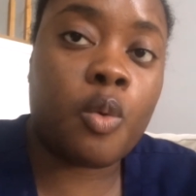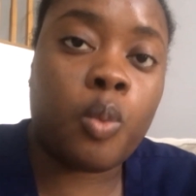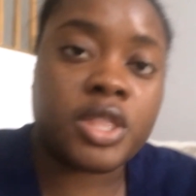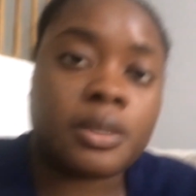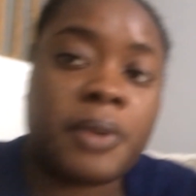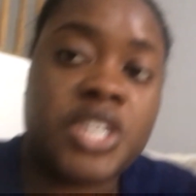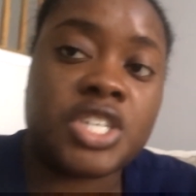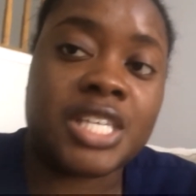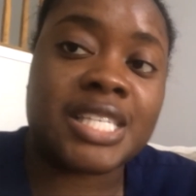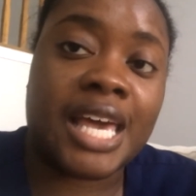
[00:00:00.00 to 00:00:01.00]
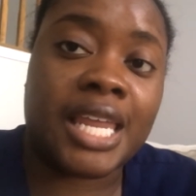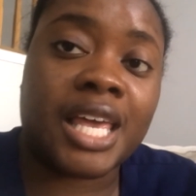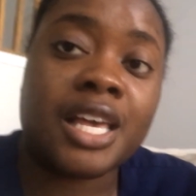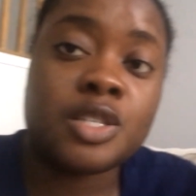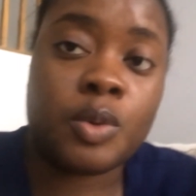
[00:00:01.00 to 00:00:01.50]
what the patient is getting
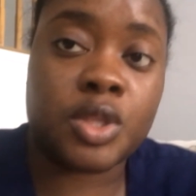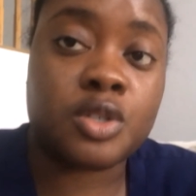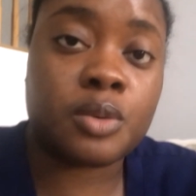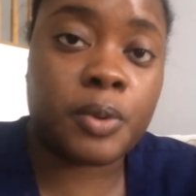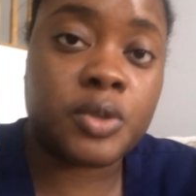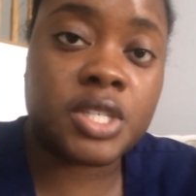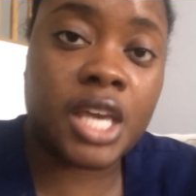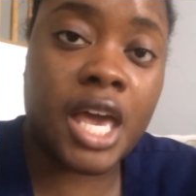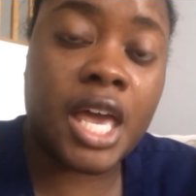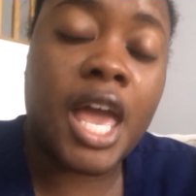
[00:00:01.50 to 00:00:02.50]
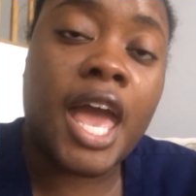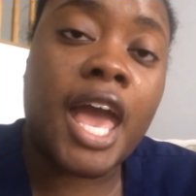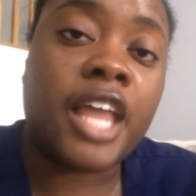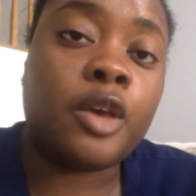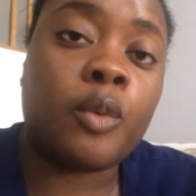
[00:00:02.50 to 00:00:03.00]
is what they're supposed to get,
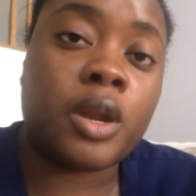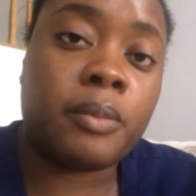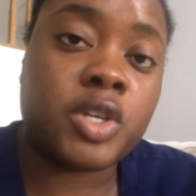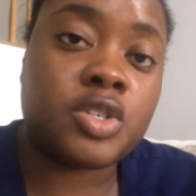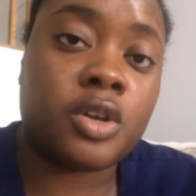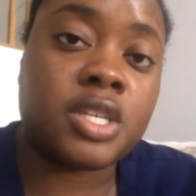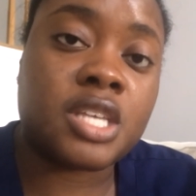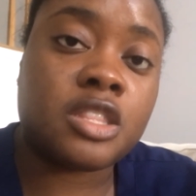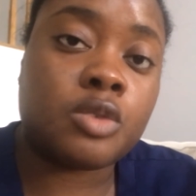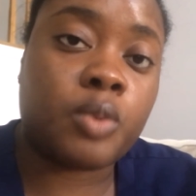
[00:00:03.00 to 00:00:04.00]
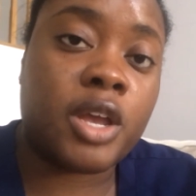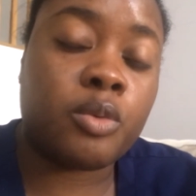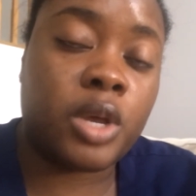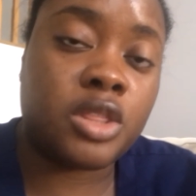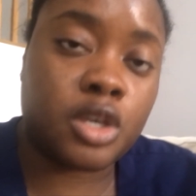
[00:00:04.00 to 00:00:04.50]
and you want to make sure it is at the right
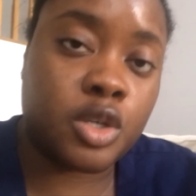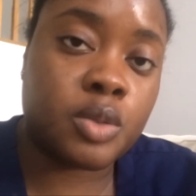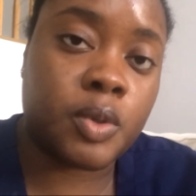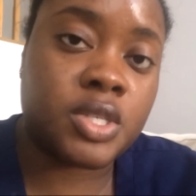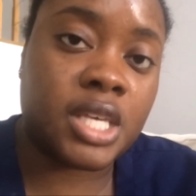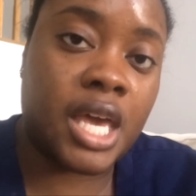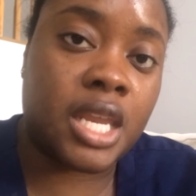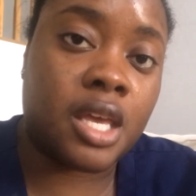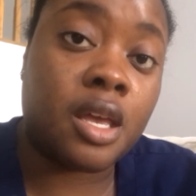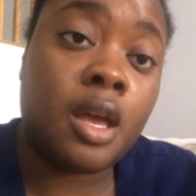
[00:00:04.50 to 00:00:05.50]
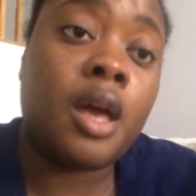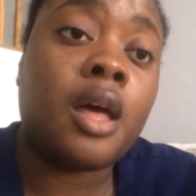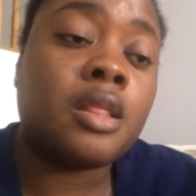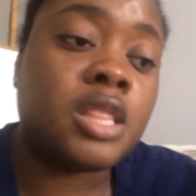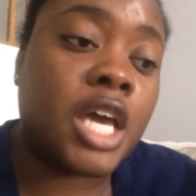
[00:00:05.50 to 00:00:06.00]
rate they're supposed to get it.
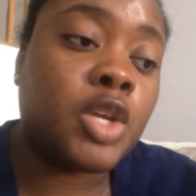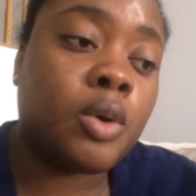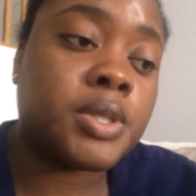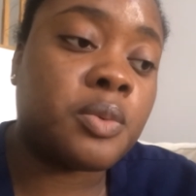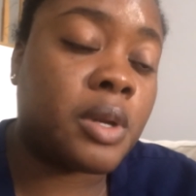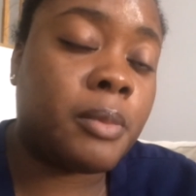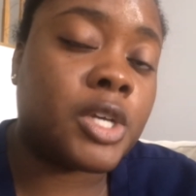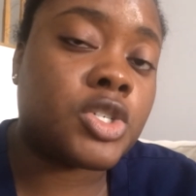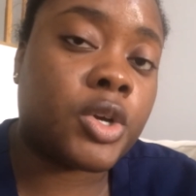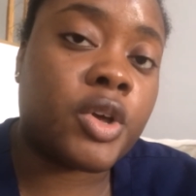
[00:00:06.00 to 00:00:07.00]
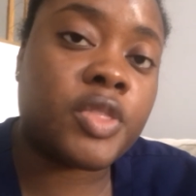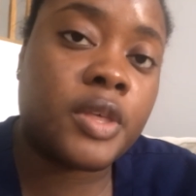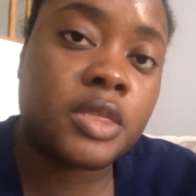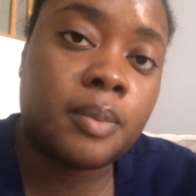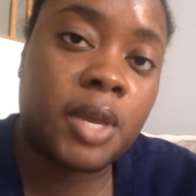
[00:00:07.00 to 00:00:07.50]
Then you also want to make sure
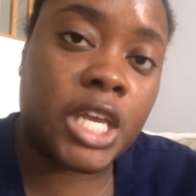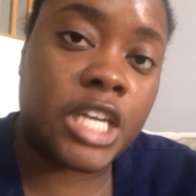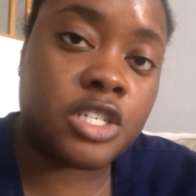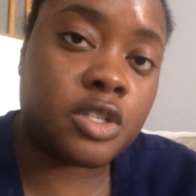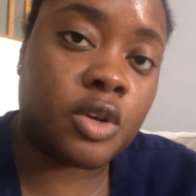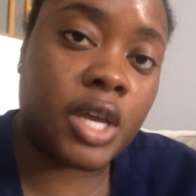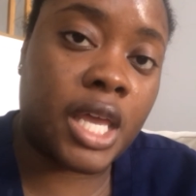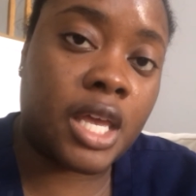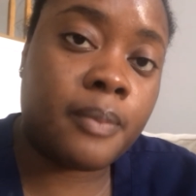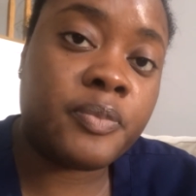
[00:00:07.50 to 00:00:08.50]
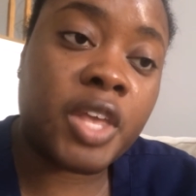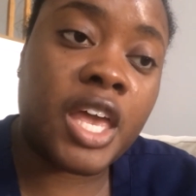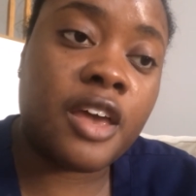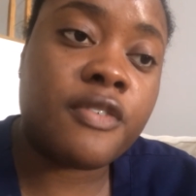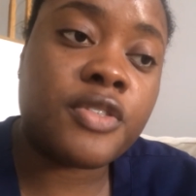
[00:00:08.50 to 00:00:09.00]
that the medications are getting,
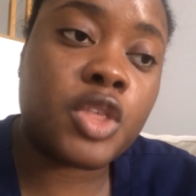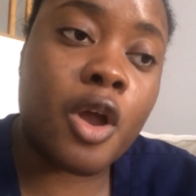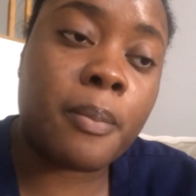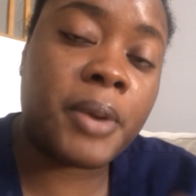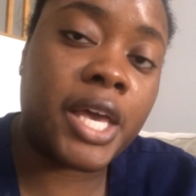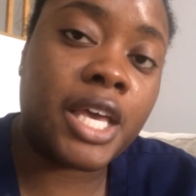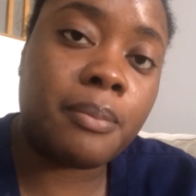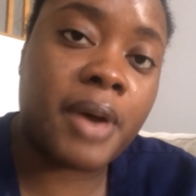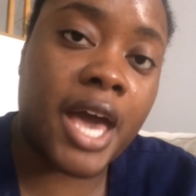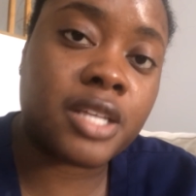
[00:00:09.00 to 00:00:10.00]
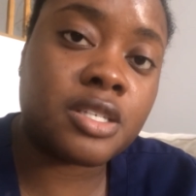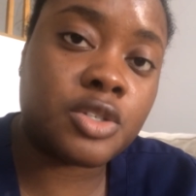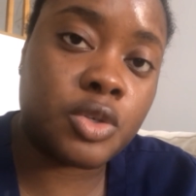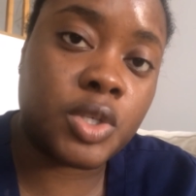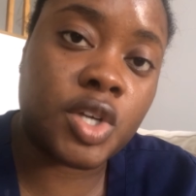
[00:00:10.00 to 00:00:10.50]
if they are piggybacked
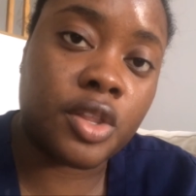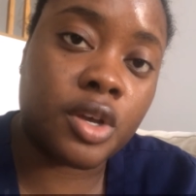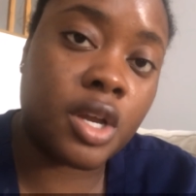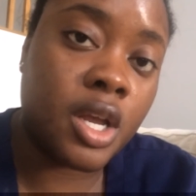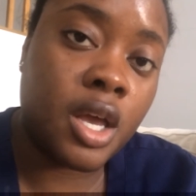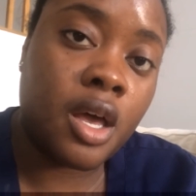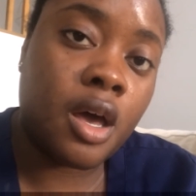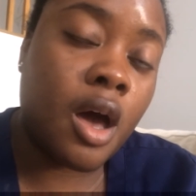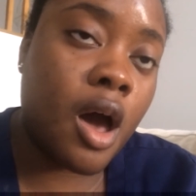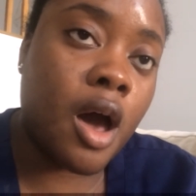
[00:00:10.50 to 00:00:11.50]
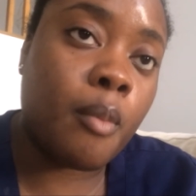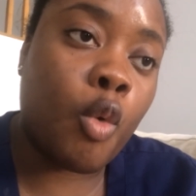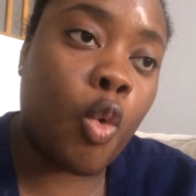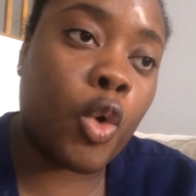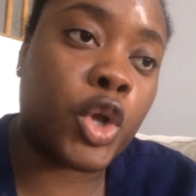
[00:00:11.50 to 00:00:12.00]
to each other,
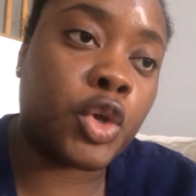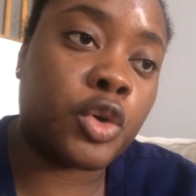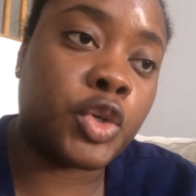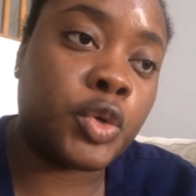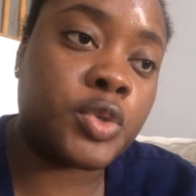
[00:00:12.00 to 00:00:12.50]
or you're